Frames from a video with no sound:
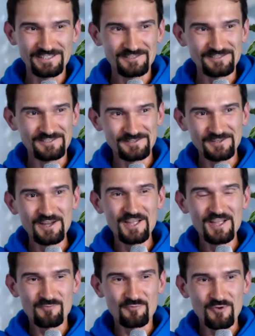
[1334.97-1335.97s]
how to
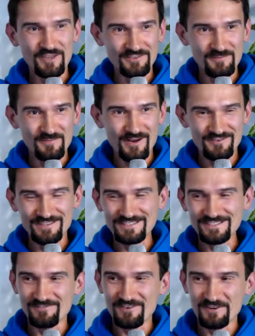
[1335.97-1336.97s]
break the
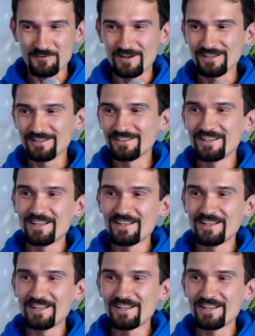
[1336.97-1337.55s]
barriers very well.